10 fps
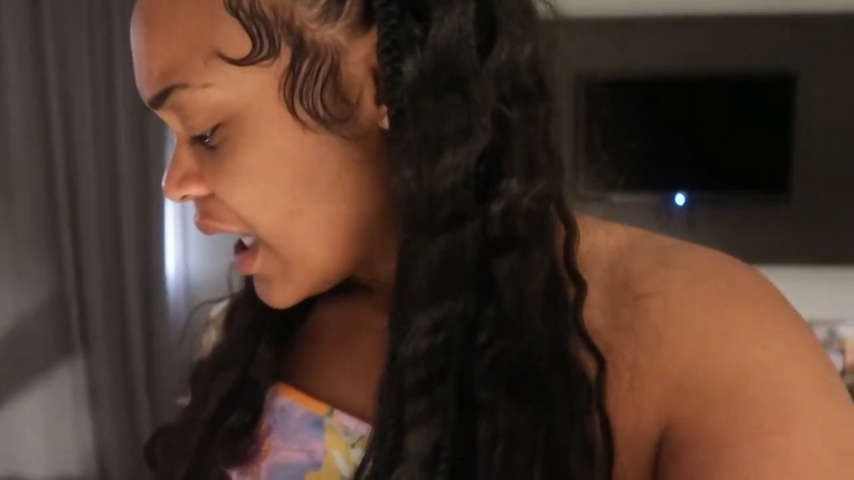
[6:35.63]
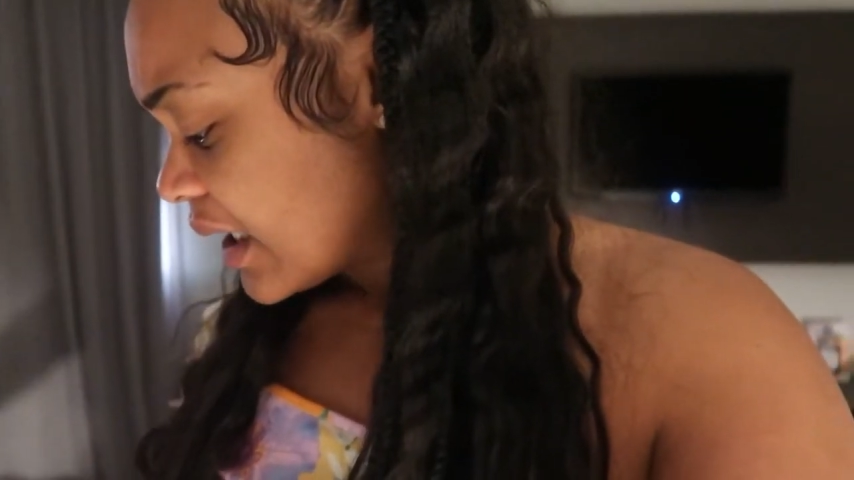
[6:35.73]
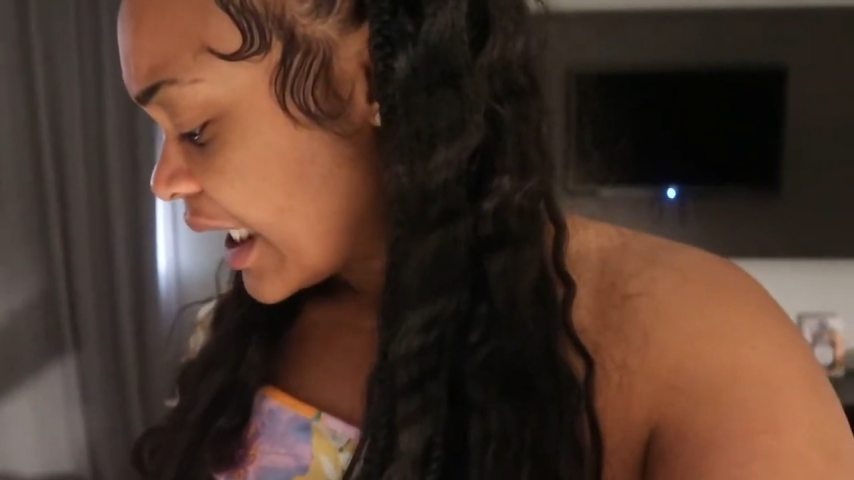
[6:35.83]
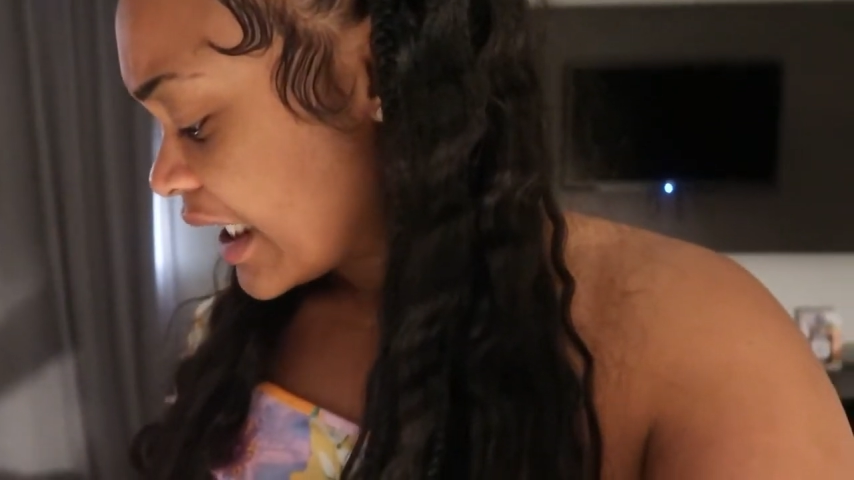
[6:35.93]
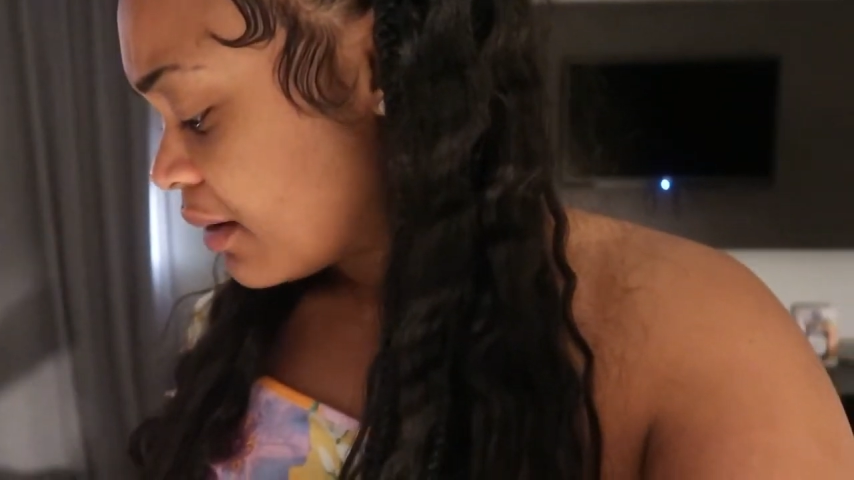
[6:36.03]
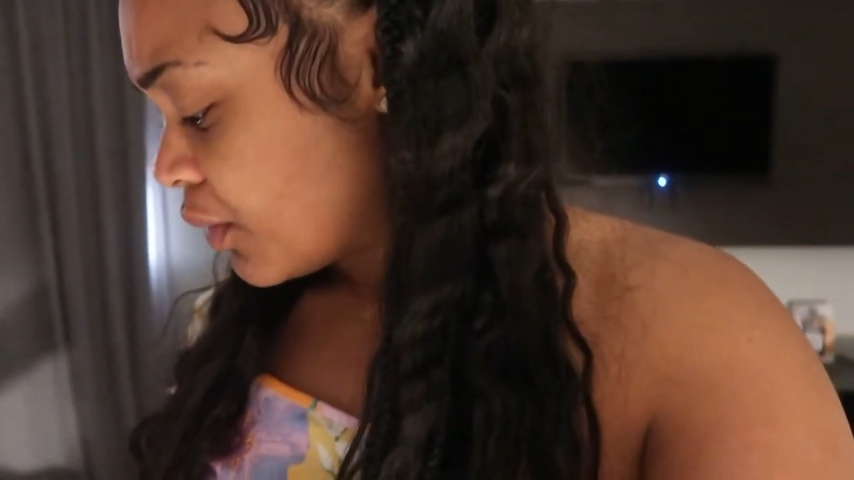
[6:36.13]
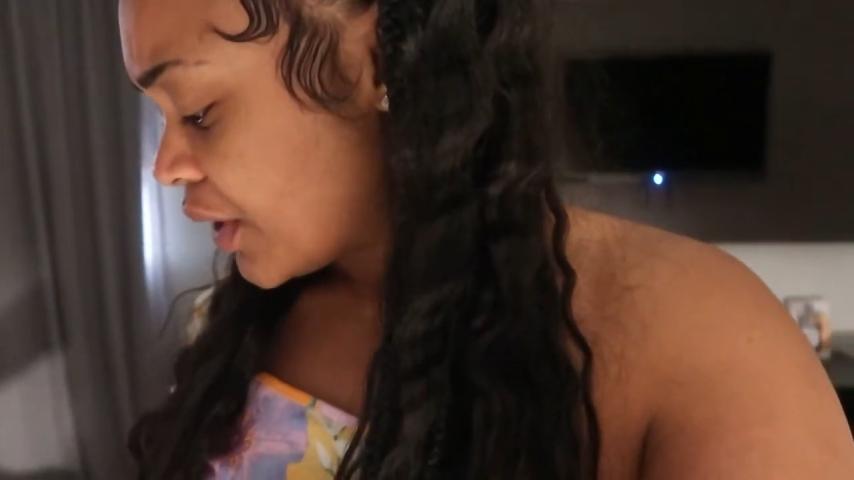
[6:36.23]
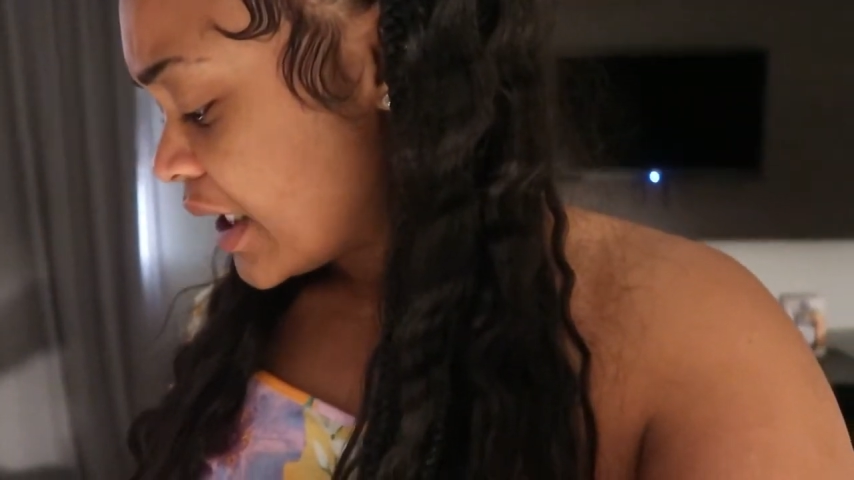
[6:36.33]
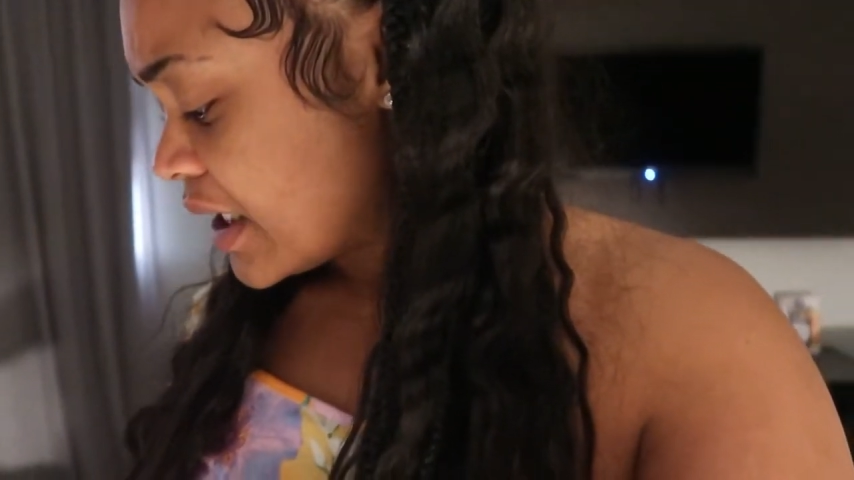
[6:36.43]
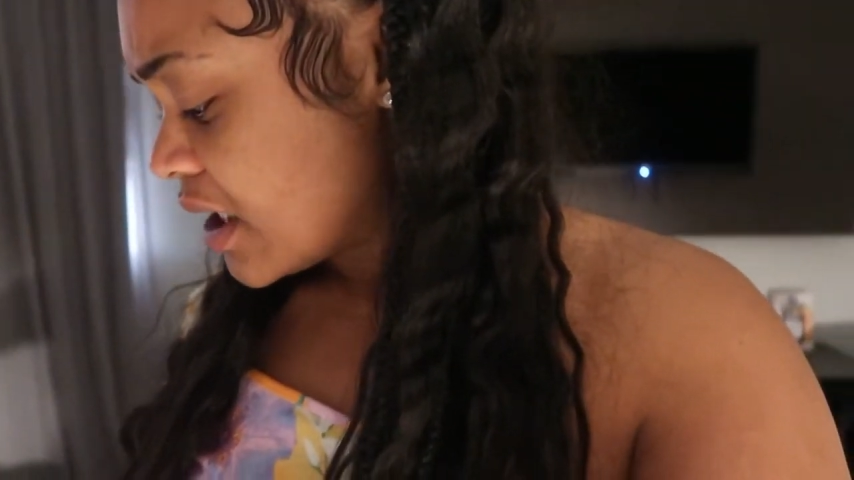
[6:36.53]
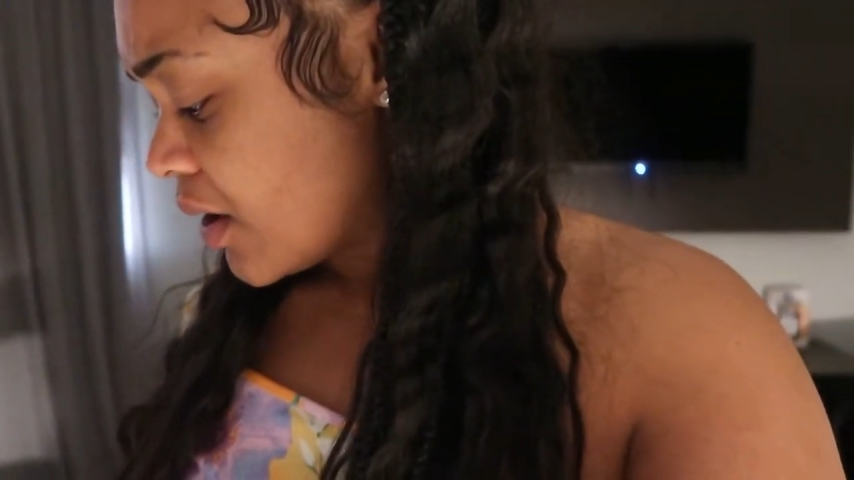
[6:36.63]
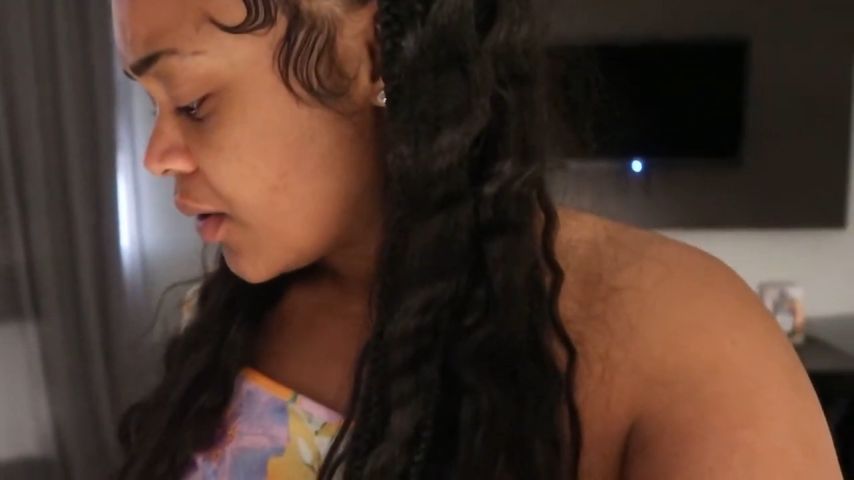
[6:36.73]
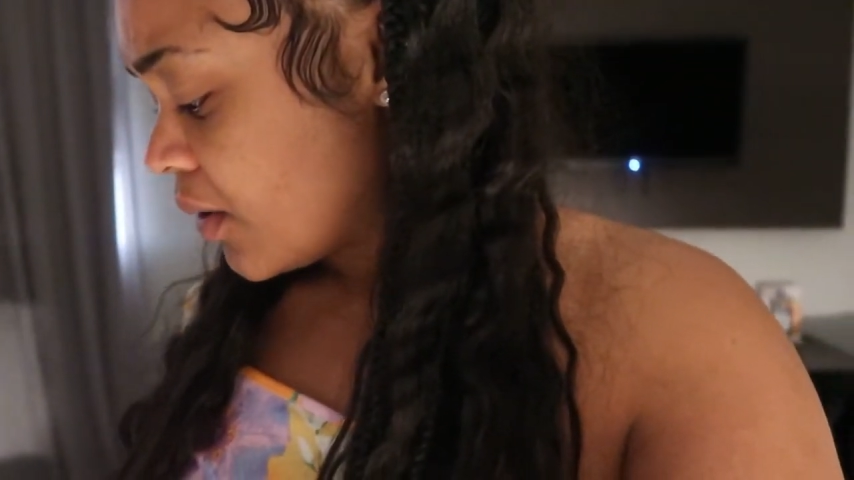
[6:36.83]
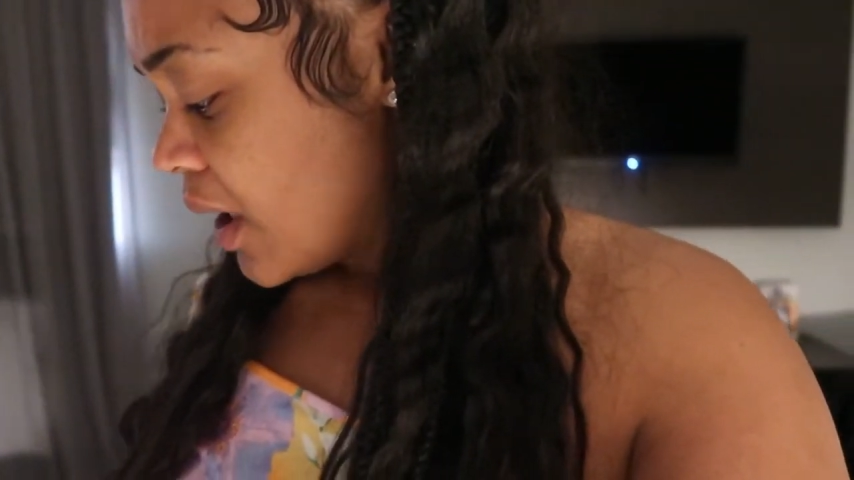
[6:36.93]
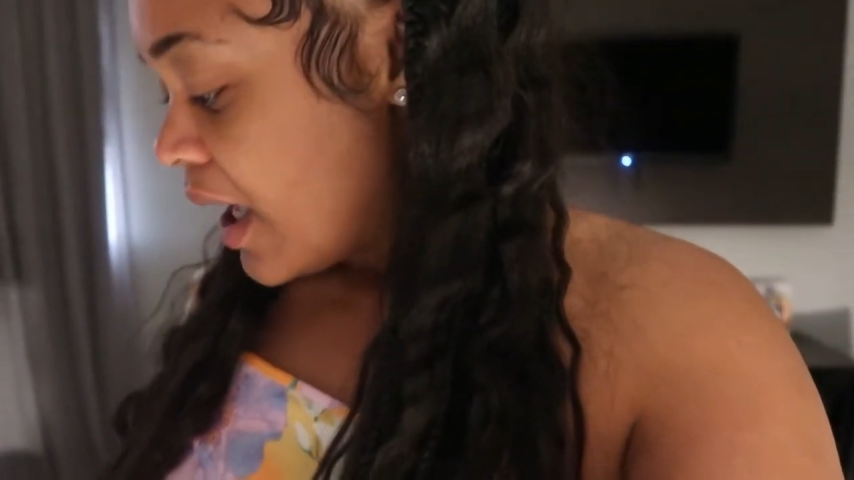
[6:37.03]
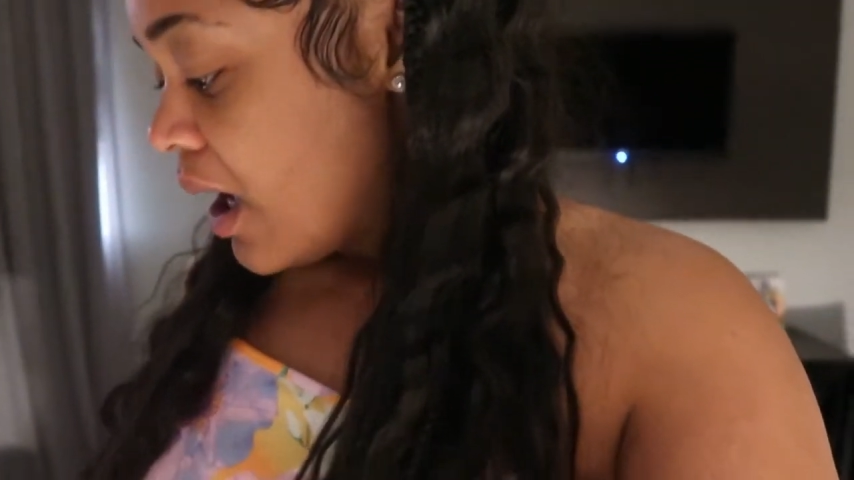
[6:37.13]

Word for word: like in the morning. So